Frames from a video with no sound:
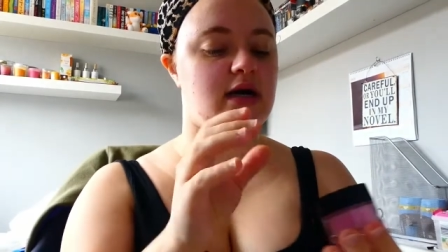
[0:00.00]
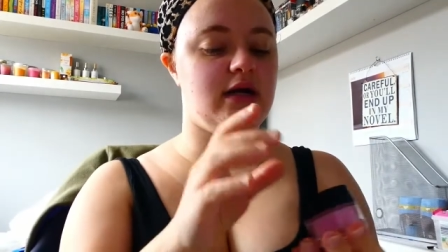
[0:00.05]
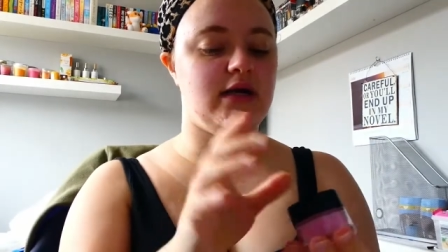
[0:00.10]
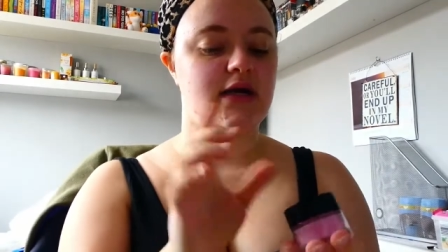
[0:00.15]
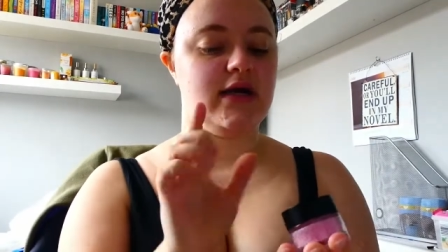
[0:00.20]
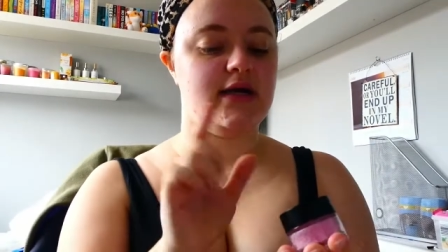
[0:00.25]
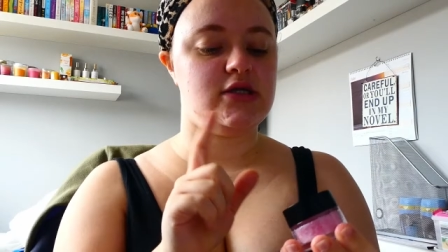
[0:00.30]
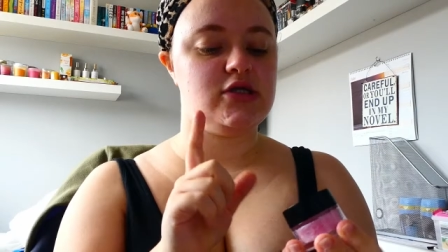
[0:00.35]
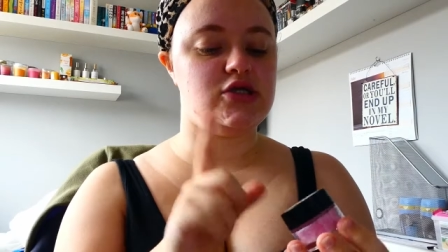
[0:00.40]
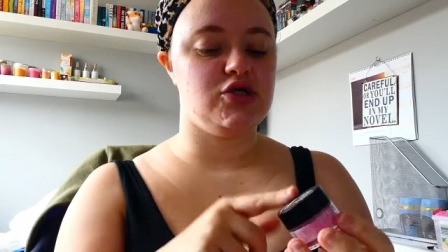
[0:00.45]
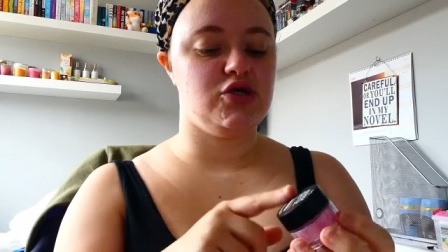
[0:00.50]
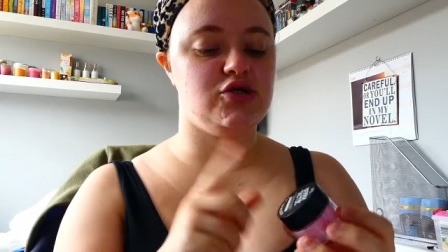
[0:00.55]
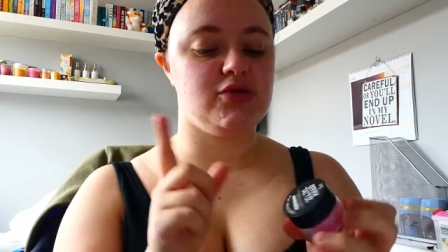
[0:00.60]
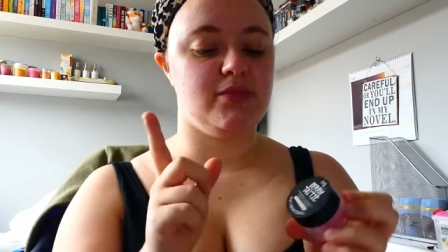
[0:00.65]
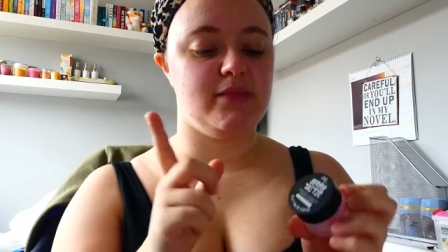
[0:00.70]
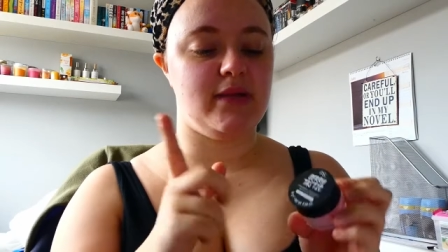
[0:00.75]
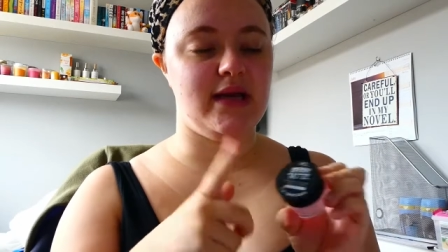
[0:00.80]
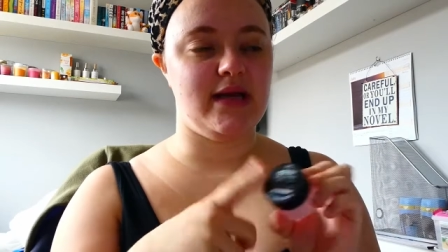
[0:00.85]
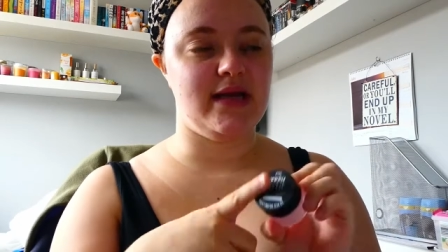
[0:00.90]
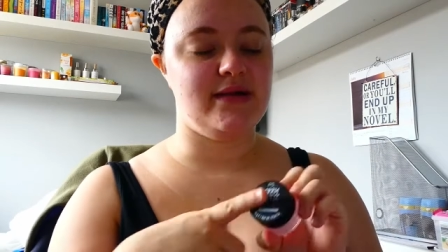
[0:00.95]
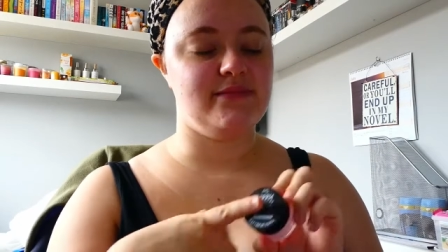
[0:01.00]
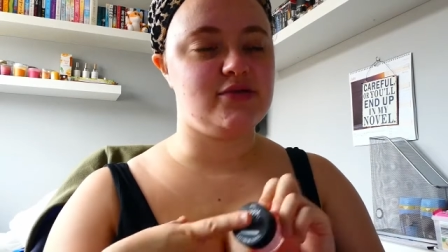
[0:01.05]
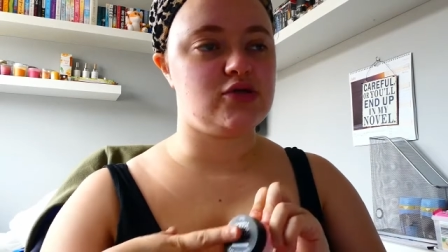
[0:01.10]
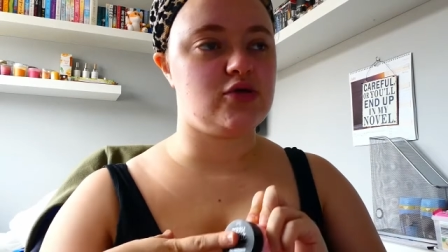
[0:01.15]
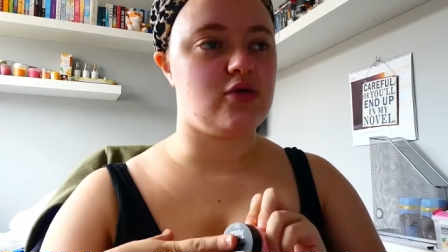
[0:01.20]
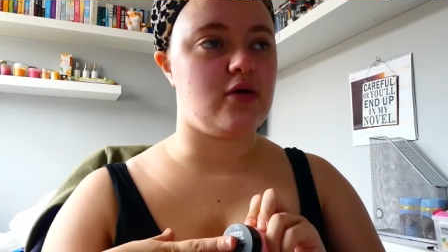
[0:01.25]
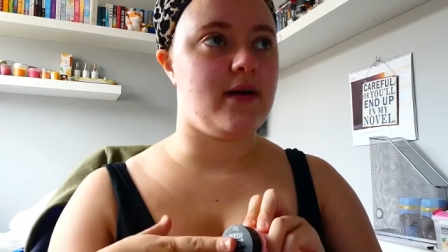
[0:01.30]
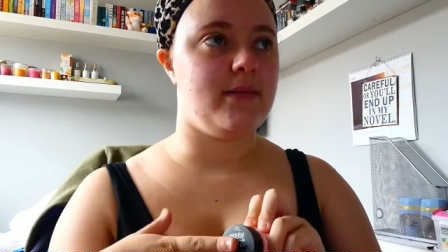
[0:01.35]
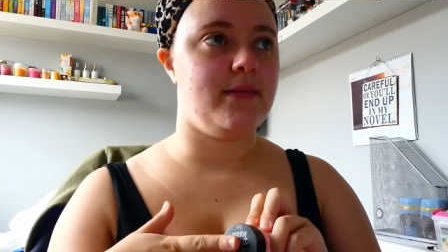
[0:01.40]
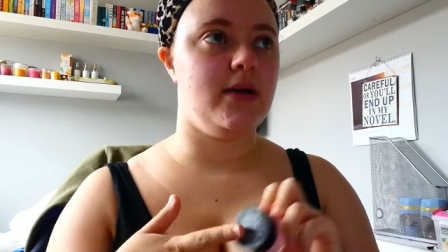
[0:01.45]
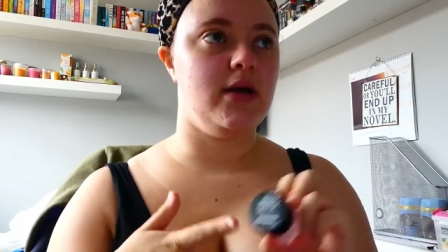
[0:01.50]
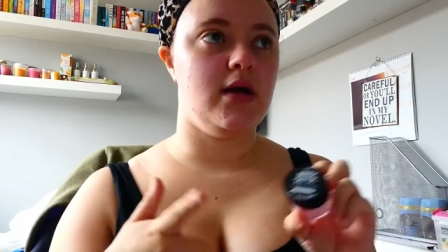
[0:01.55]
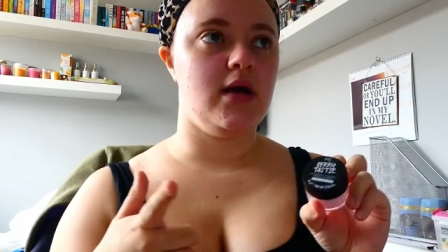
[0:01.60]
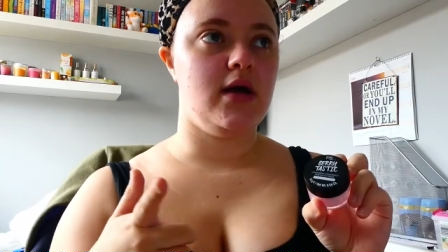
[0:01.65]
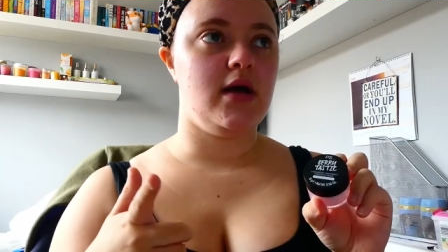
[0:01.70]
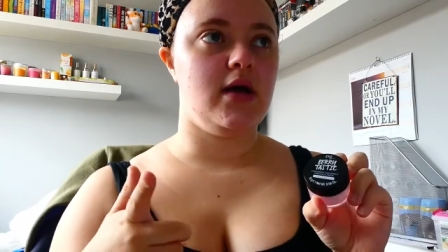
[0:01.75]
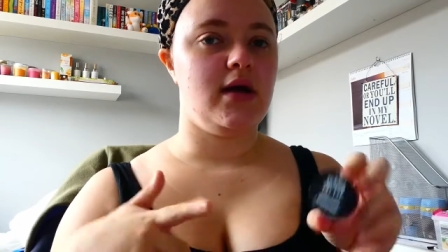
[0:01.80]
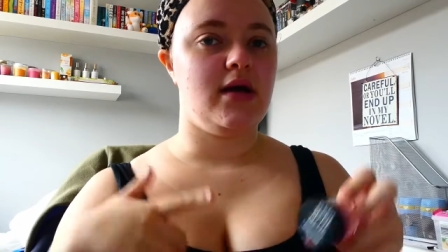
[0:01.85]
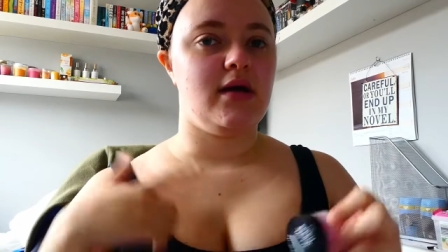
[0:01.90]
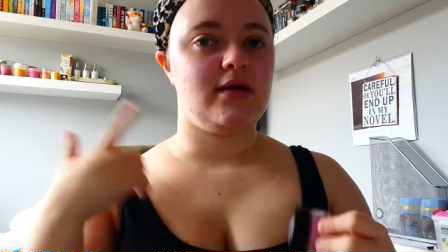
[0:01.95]
I like to use my lip scrub
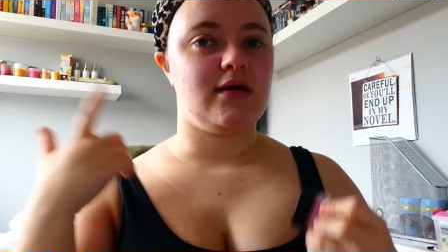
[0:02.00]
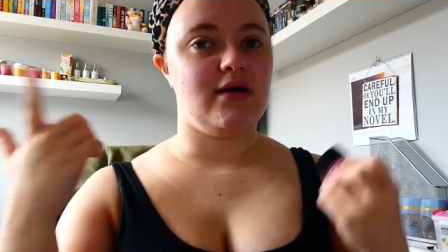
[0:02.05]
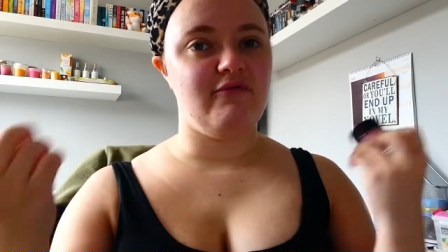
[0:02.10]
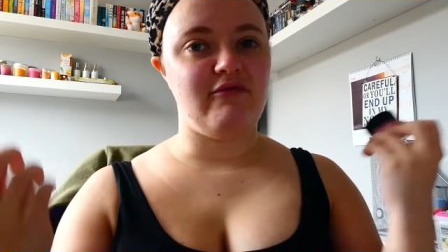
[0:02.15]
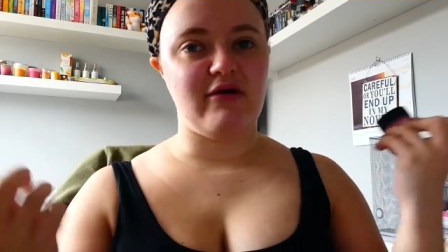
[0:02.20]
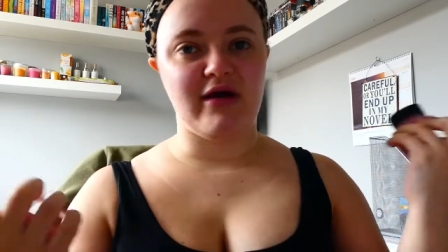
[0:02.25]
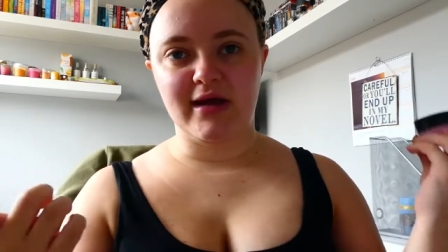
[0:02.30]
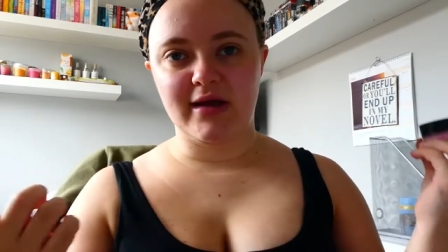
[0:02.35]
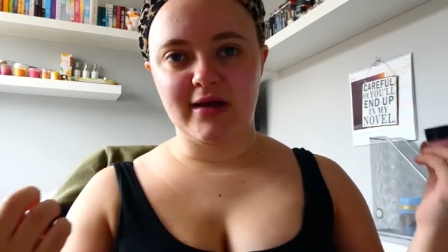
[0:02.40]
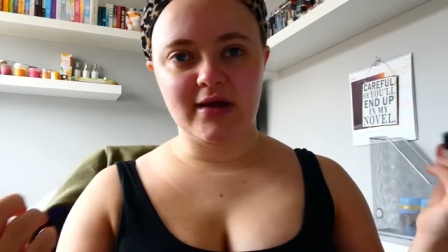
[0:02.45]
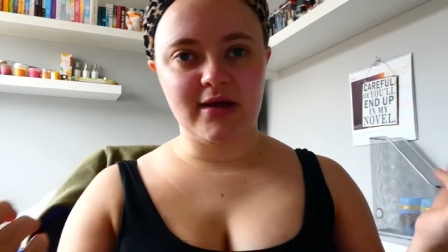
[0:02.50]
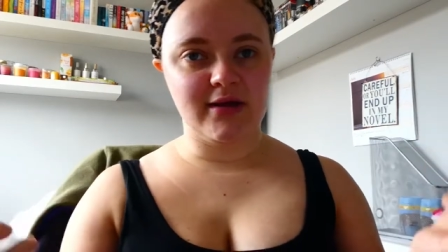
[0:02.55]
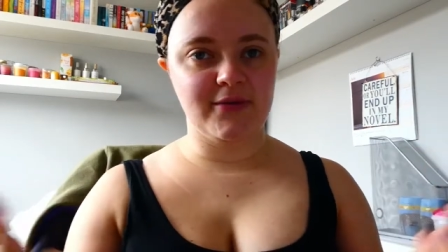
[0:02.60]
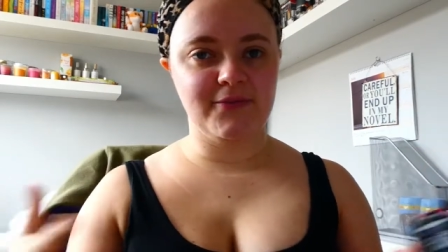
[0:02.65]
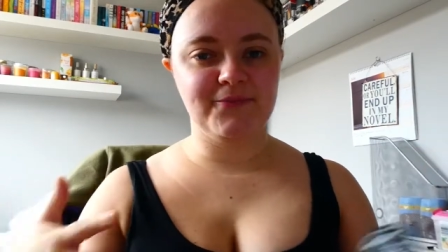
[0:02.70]
kind of like